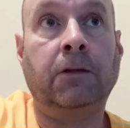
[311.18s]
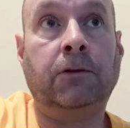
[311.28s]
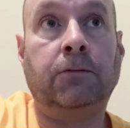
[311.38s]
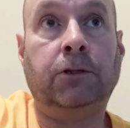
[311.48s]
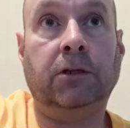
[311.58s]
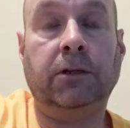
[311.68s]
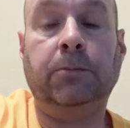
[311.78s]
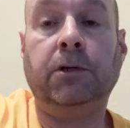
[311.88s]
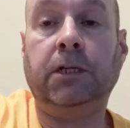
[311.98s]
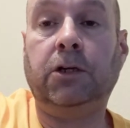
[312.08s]
to
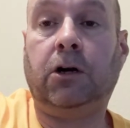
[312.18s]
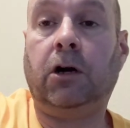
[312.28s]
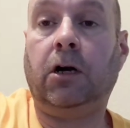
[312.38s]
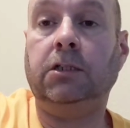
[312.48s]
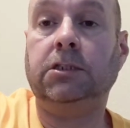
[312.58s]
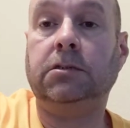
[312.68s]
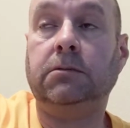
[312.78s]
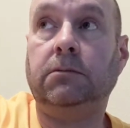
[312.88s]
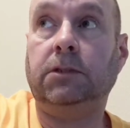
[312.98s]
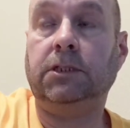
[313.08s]
deliberately cause
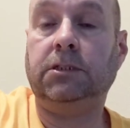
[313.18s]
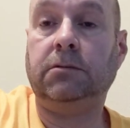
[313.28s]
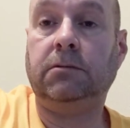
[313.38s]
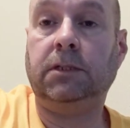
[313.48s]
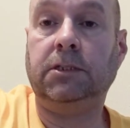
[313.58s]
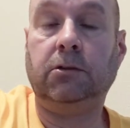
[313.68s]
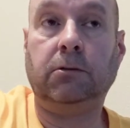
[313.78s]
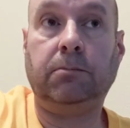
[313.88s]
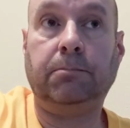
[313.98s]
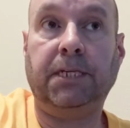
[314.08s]
these
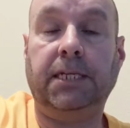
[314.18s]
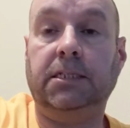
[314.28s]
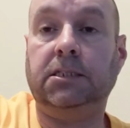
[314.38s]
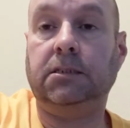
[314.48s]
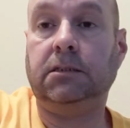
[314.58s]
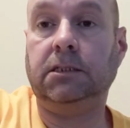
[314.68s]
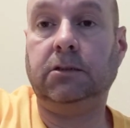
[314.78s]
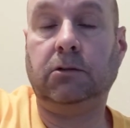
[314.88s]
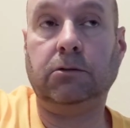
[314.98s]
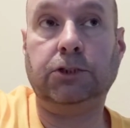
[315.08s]
little peaks, these
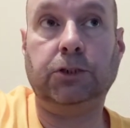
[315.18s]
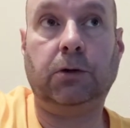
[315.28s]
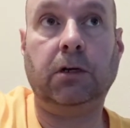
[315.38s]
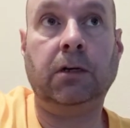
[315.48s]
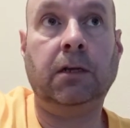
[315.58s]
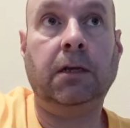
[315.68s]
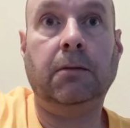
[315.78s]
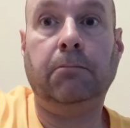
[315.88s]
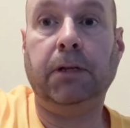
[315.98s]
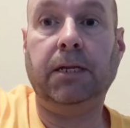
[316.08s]
little short
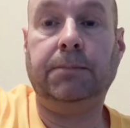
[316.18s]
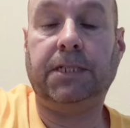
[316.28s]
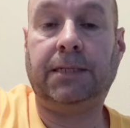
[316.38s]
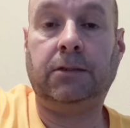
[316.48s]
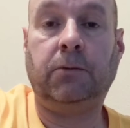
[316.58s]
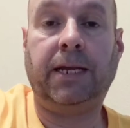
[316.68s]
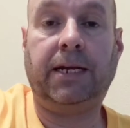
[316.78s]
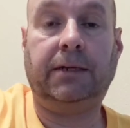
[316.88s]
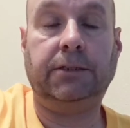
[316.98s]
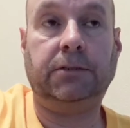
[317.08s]
blips on the
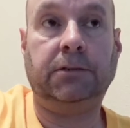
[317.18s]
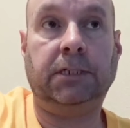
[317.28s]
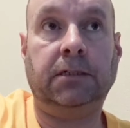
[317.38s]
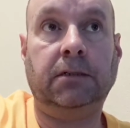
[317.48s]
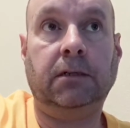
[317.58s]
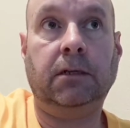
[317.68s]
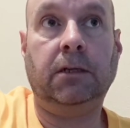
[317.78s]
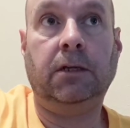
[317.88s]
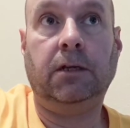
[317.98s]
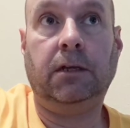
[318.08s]
radar screen,
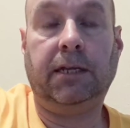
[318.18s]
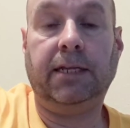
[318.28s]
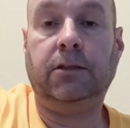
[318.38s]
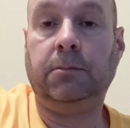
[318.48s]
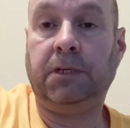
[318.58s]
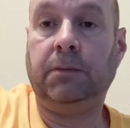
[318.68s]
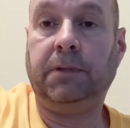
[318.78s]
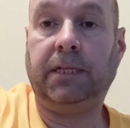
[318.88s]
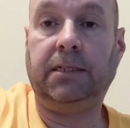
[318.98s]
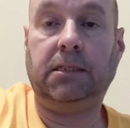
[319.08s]
and again to
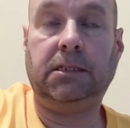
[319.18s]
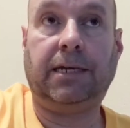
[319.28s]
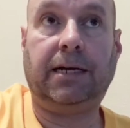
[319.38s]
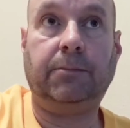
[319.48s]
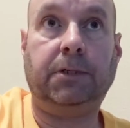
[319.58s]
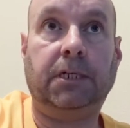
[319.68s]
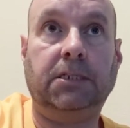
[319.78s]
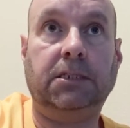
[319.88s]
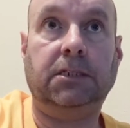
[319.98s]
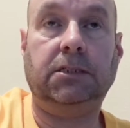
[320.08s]
manipulate the stock
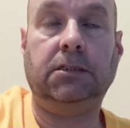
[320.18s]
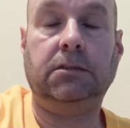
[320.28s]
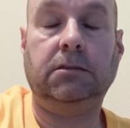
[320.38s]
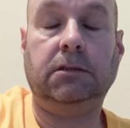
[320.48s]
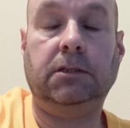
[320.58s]
price. It's